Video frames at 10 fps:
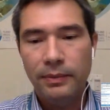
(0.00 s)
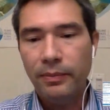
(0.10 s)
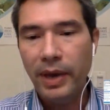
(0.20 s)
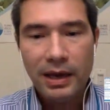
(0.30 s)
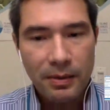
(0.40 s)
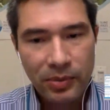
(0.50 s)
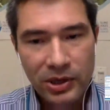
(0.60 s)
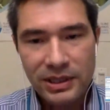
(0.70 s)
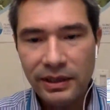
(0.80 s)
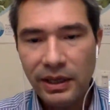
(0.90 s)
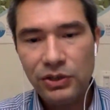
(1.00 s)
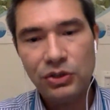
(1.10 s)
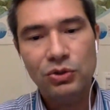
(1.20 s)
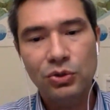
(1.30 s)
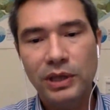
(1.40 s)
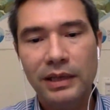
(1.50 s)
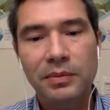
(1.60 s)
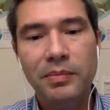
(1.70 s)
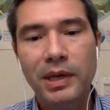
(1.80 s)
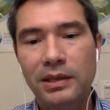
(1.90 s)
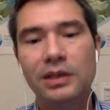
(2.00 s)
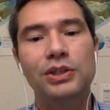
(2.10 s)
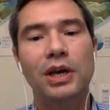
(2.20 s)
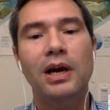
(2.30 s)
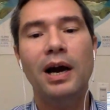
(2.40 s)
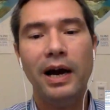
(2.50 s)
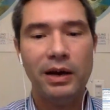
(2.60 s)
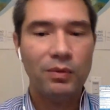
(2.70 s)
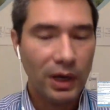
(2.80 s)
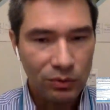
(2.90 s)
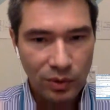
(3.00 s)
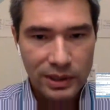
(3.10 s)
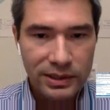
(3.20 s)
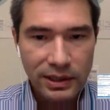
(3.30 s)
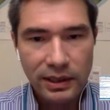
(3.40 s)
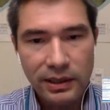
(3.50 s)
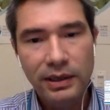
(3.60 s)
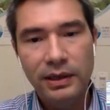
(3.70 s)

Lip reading: make a presentation to that meeting in Shanghai, what was the